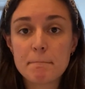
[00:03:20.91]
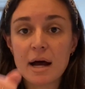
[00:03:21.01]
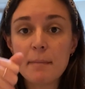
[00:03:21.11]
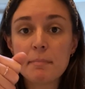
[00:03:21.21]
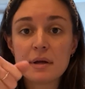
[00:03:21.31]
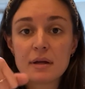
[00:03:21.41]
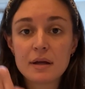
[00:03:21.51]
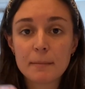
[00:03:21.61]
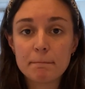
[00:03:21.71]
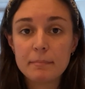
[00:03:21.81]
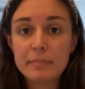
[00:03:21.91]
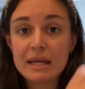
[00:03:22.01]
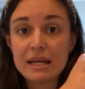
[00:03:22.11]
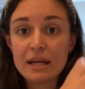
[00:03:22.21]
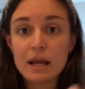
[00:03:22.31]
Pup,
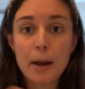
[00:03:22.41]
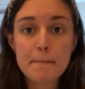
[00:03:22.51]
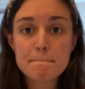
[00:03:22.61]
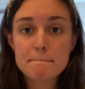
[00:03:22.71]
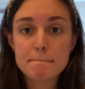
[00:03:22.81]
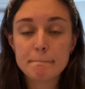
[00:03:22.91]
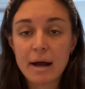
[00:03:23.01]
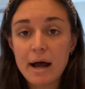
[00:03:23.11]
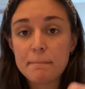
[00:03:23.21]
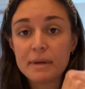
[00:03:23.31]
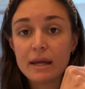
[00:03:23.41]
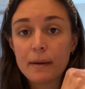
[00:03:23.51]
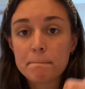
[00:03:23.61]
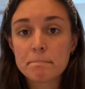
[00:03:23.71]
P, puppy.